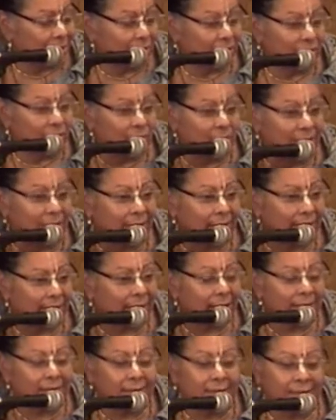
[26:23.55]
She wanted
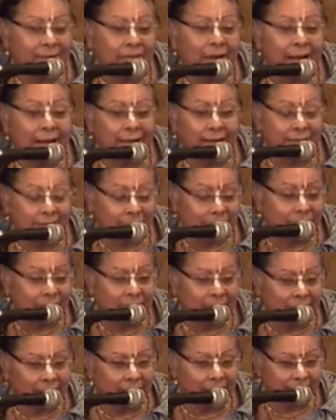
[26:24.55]
that child as her
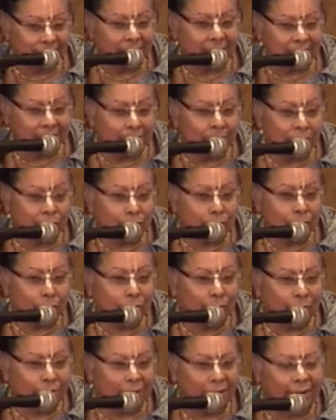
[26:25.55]
son. This is a
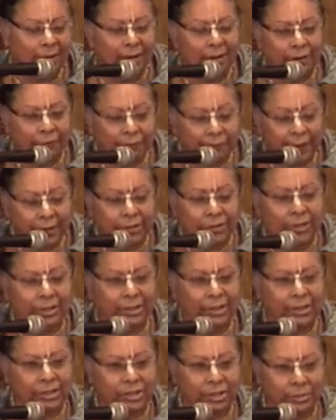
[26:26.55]
maternal affection
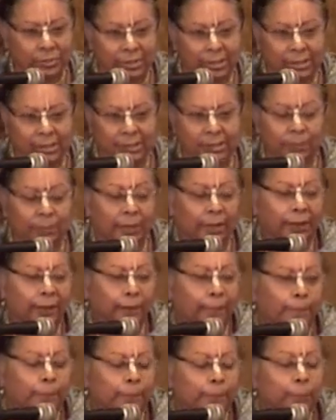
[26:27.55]
that she was
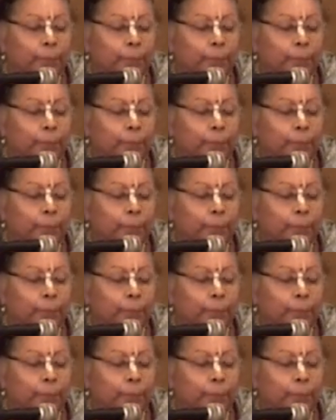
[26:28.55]
displaying.